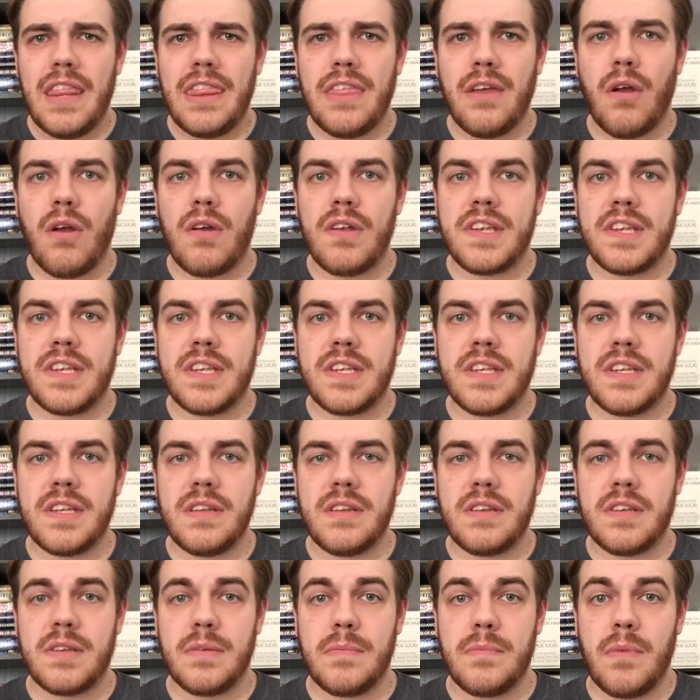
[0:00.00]
There are
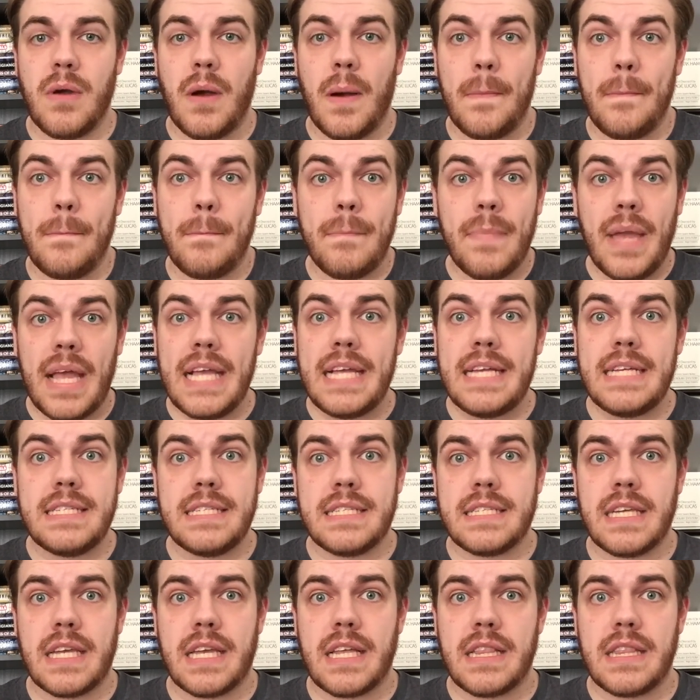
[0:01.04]
some
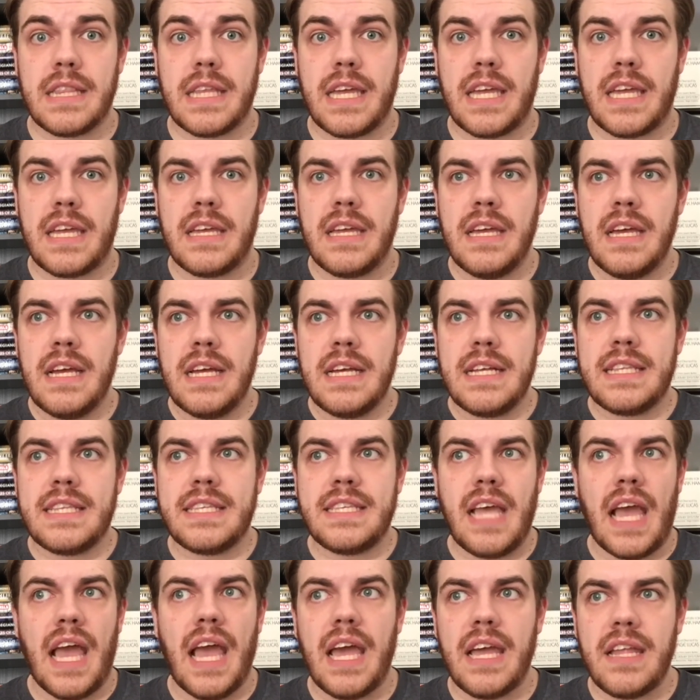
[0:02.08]
amazingly
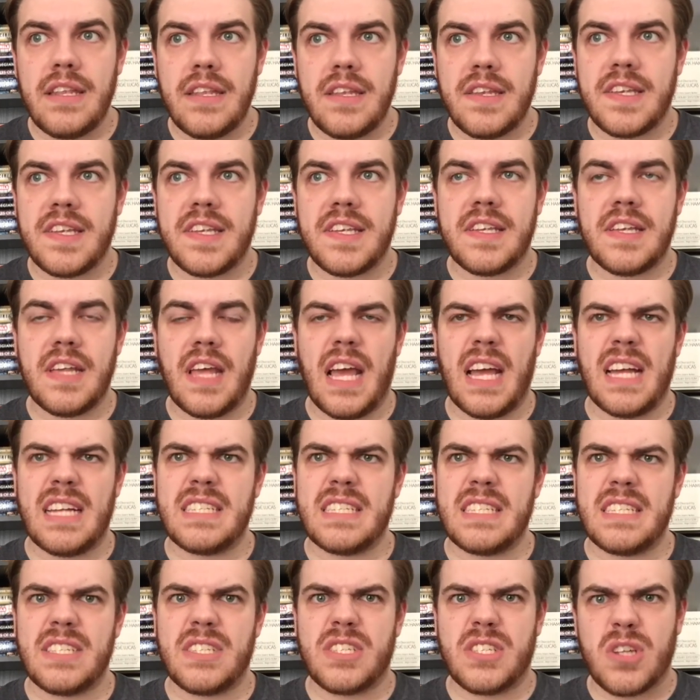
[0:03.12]
tense
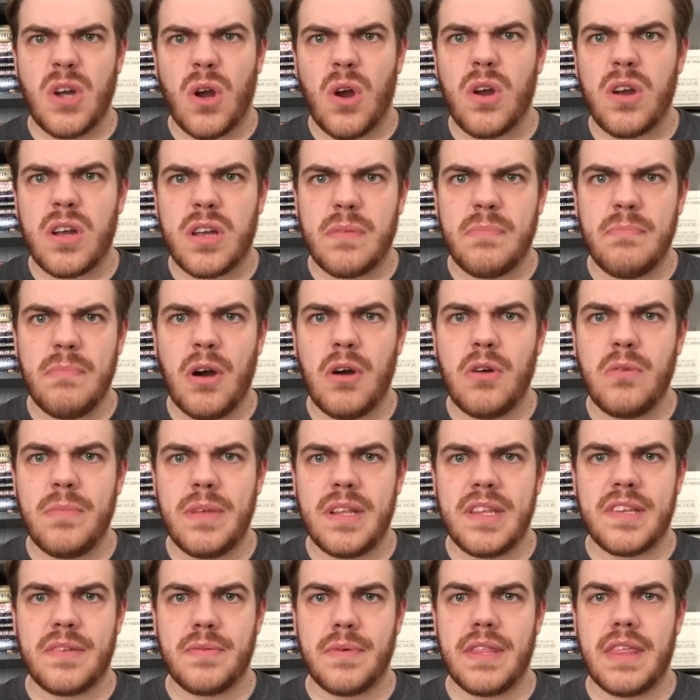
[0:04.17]
and dark
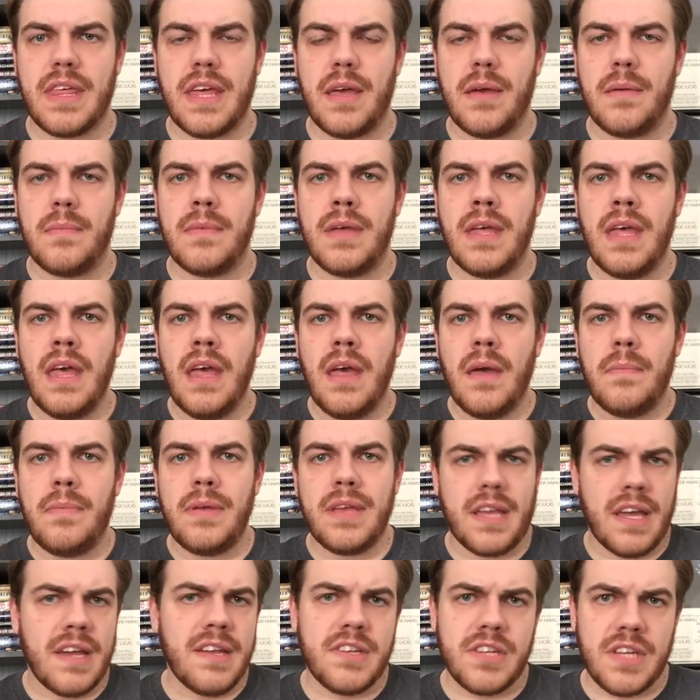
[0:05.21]
moments with him
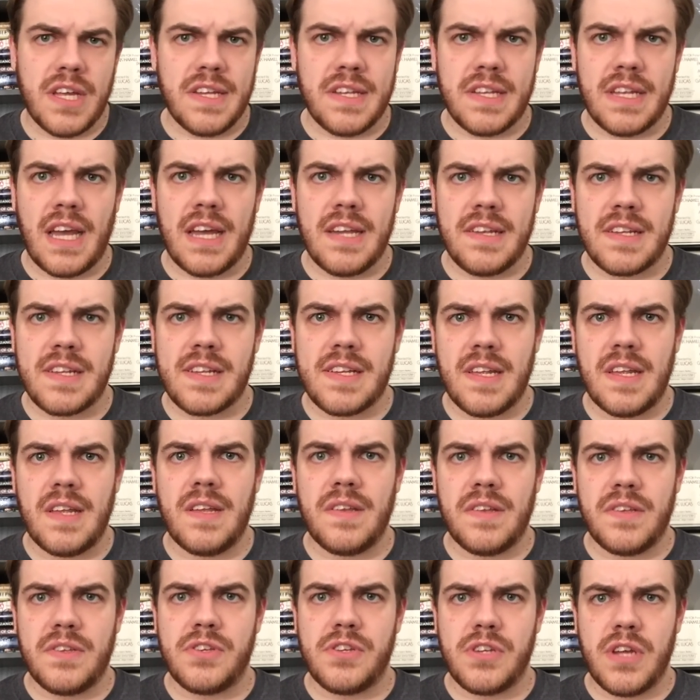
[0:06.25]
because Jason Isaacs
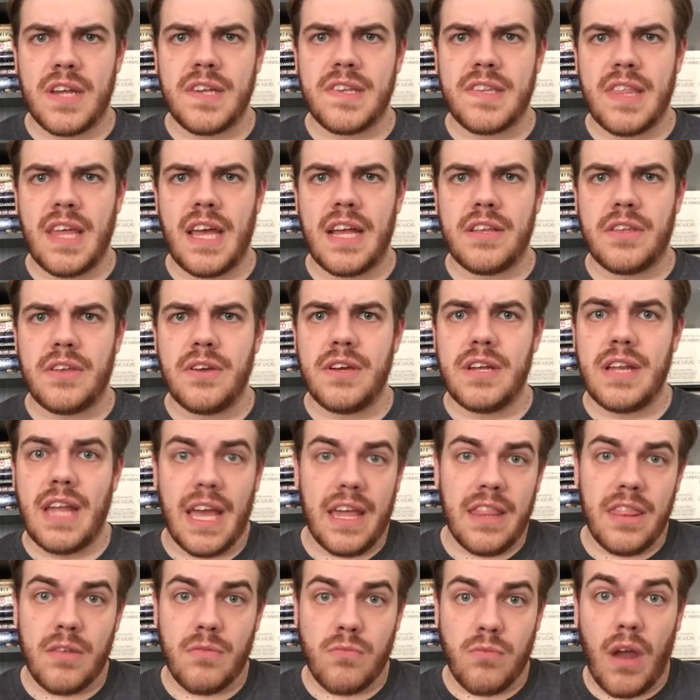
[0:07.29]
is just that good,
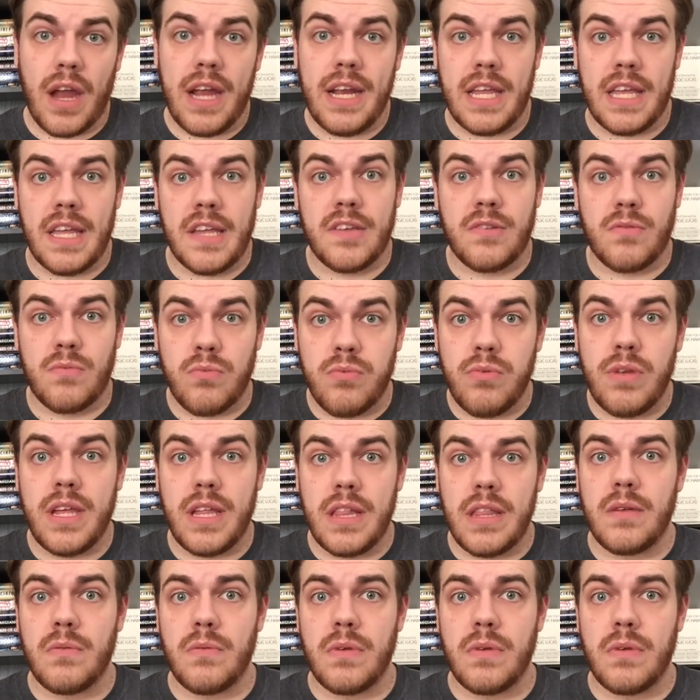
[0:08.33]
and the writing is really,